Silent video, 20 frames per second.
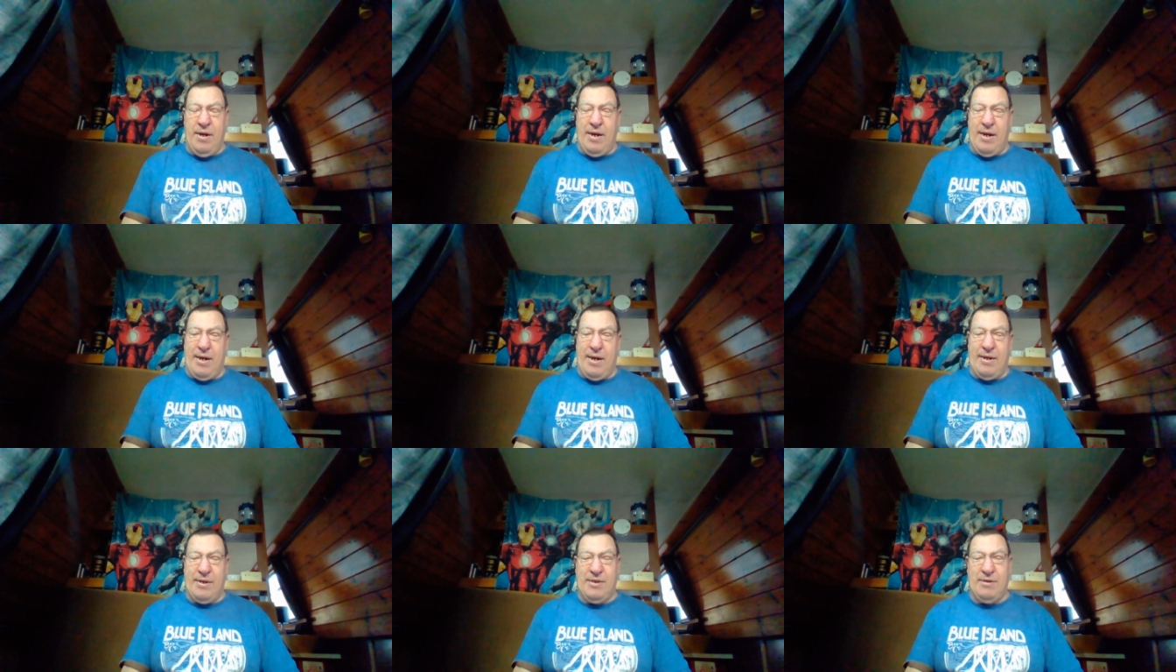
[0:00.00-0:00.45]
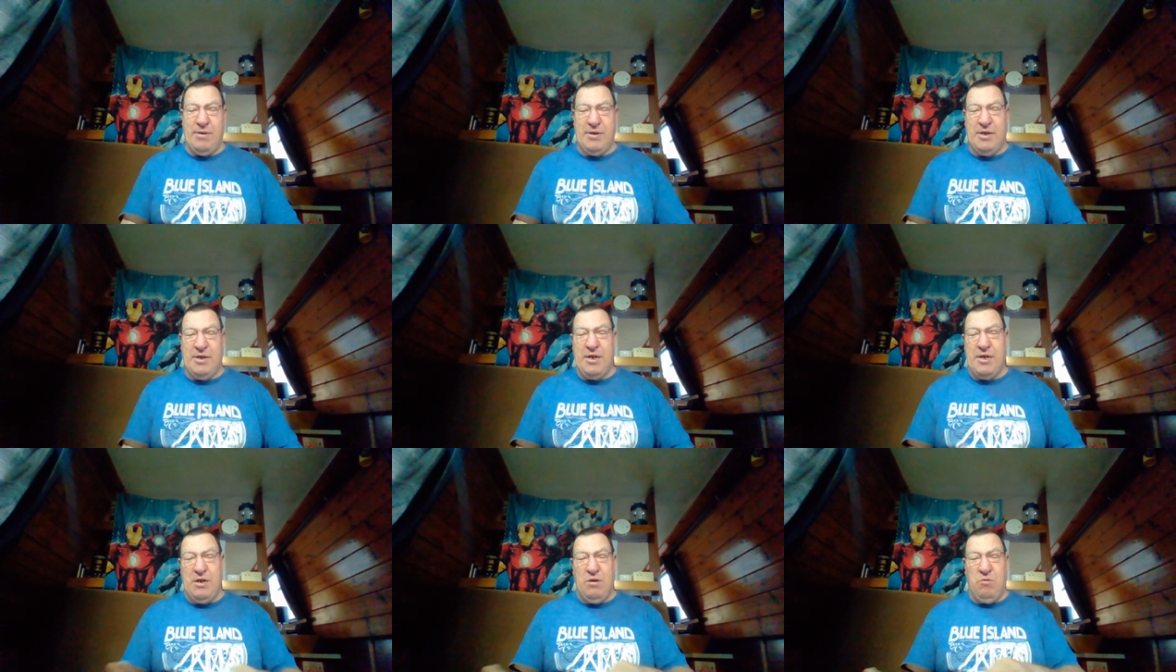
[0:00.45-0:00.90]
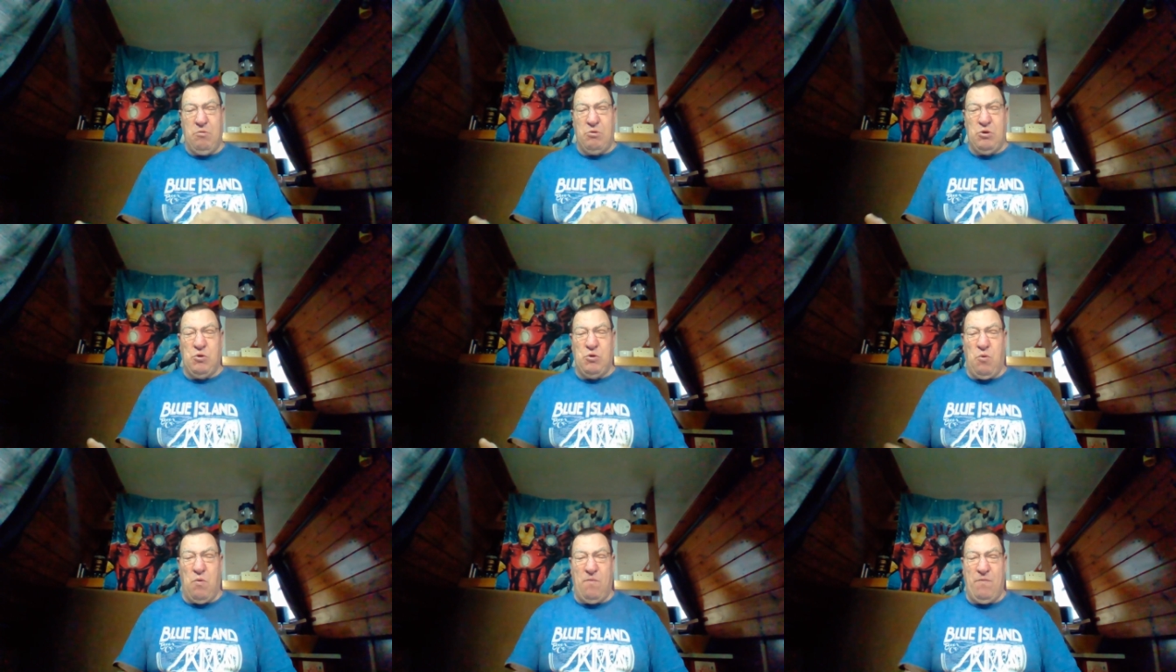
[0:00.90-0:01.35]
So it's just a little
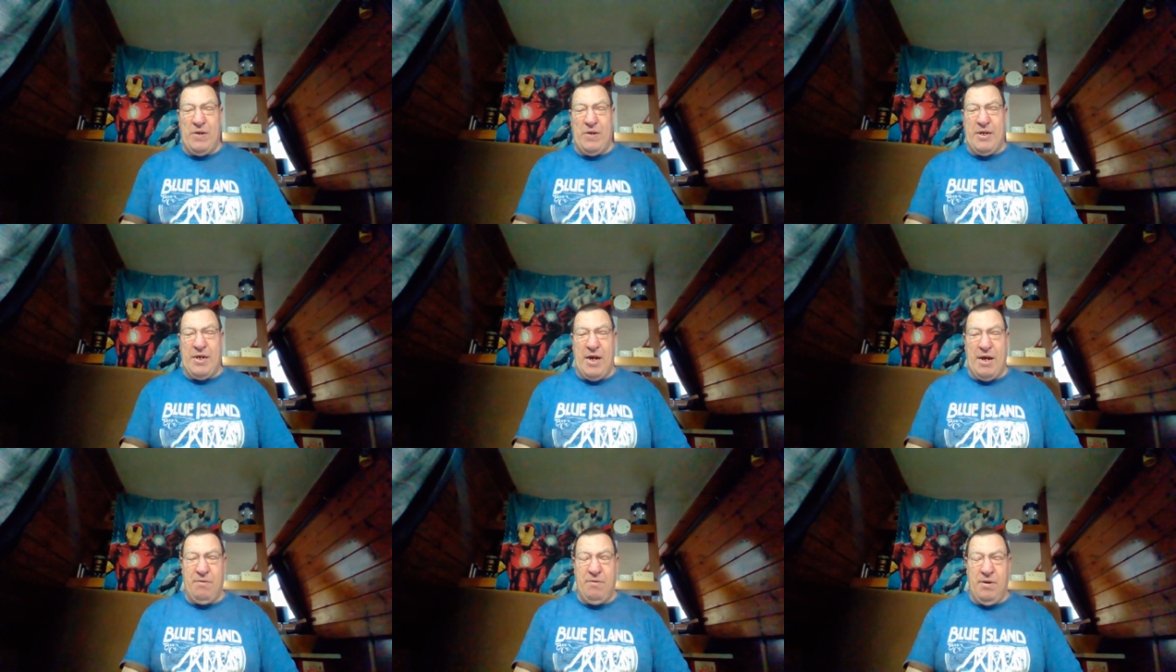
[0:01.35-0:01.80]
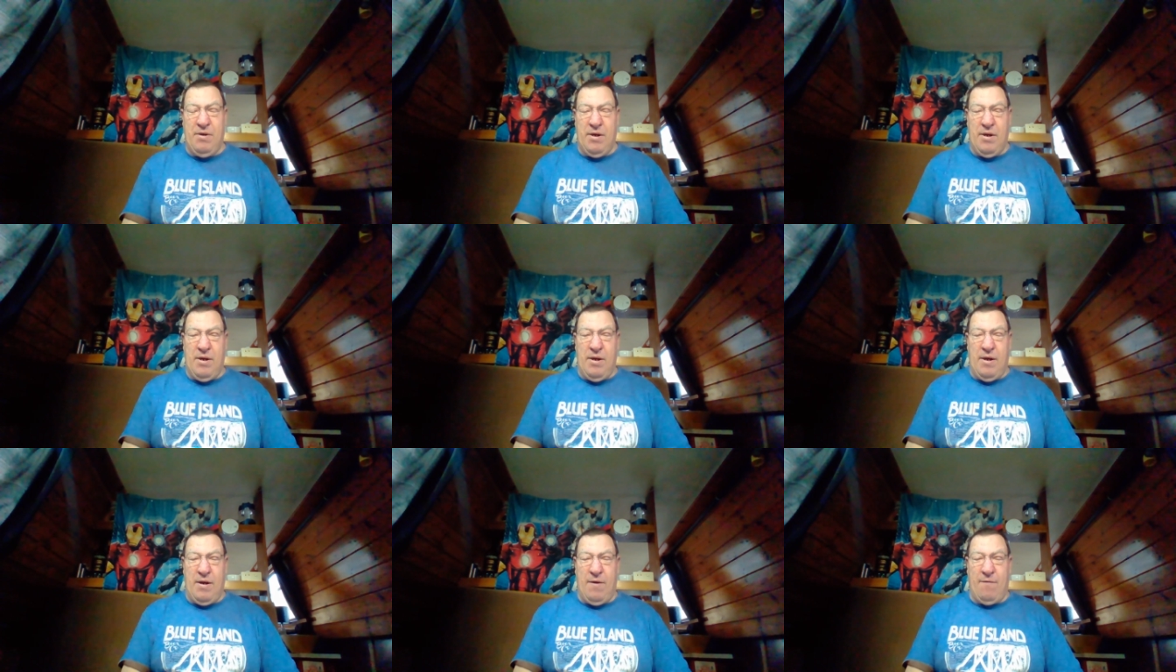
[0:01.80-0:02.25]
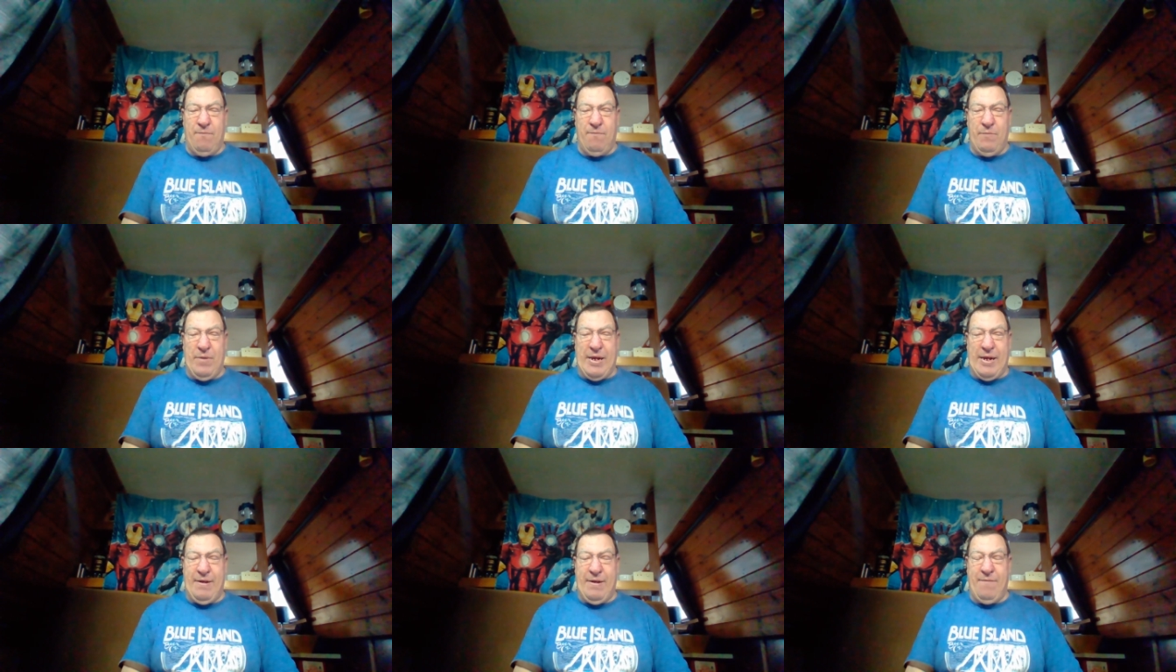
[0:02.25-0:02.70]
short video of
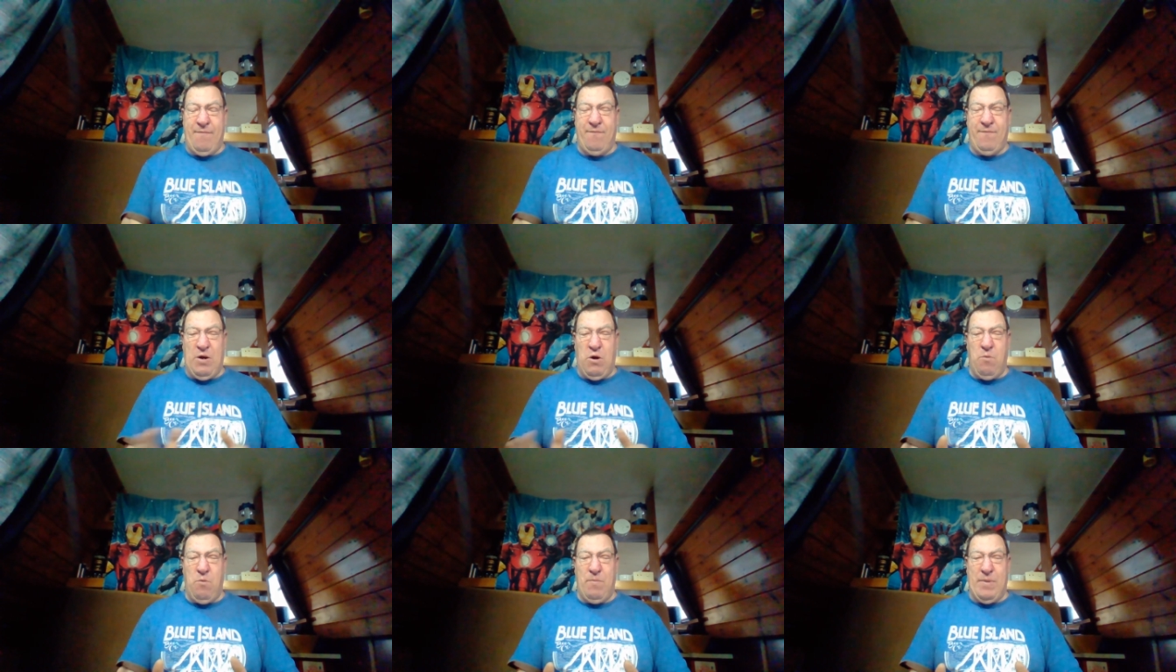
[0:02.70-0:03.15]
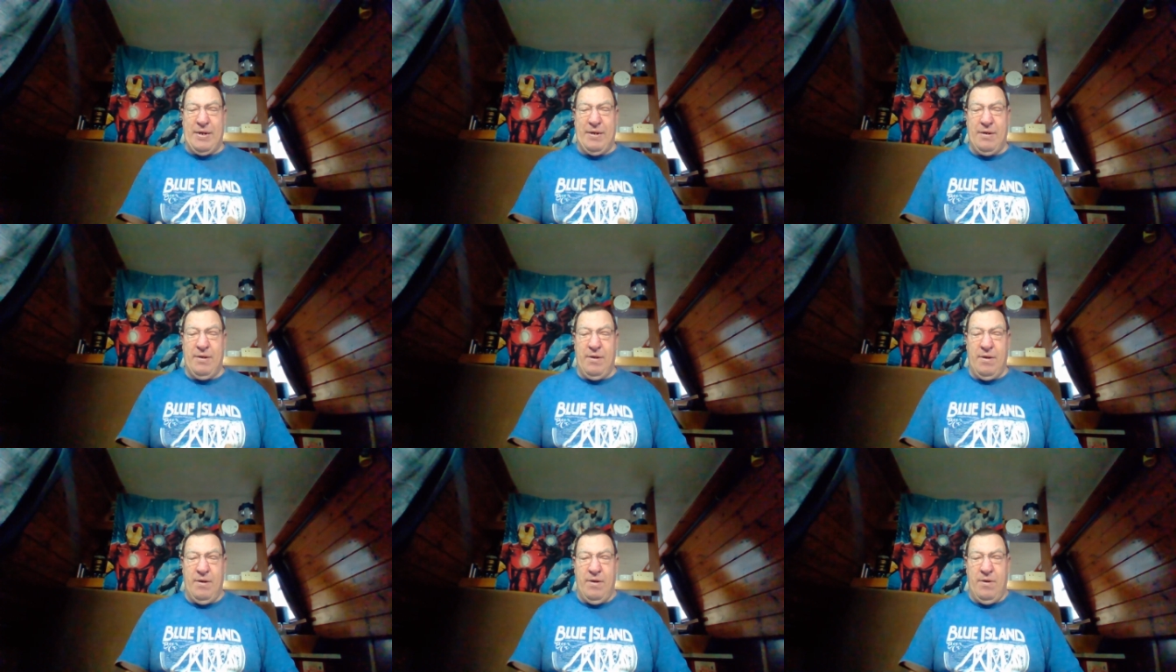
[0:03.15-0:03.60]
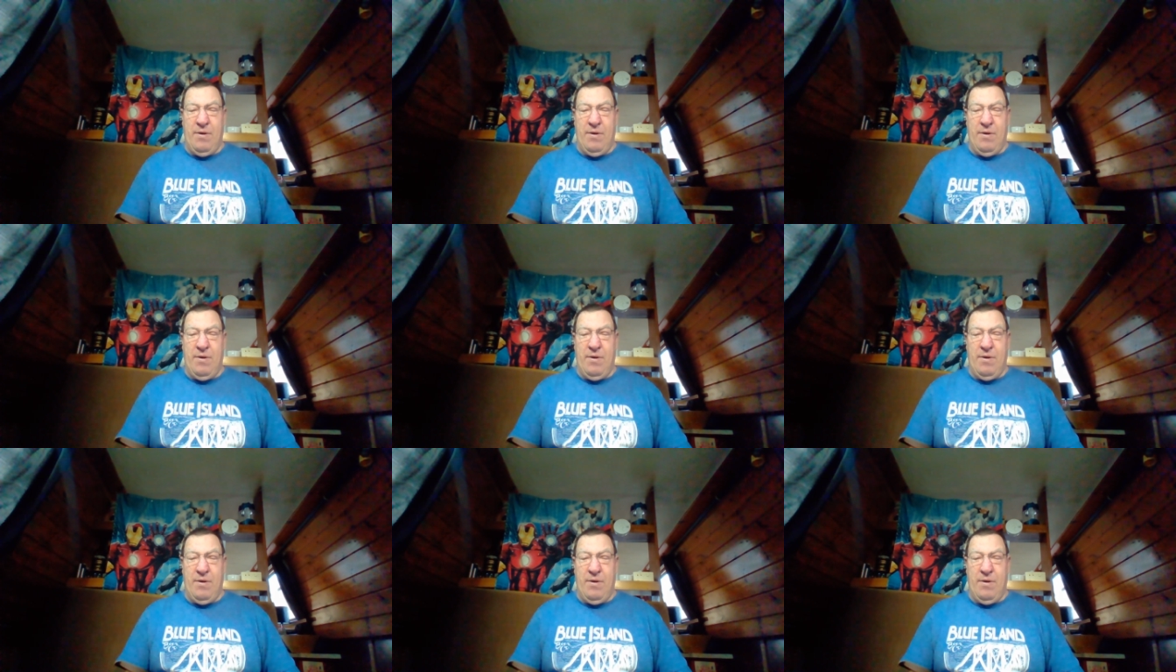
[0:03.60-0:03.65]
me filming